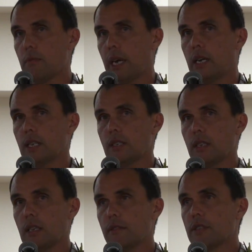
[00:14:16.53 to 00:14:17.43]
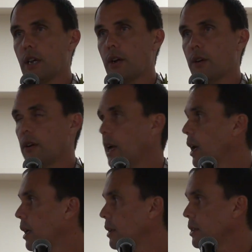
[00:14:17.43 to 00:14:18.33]
my cousin lives there,
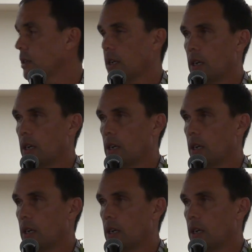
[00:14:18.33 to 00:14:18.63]
and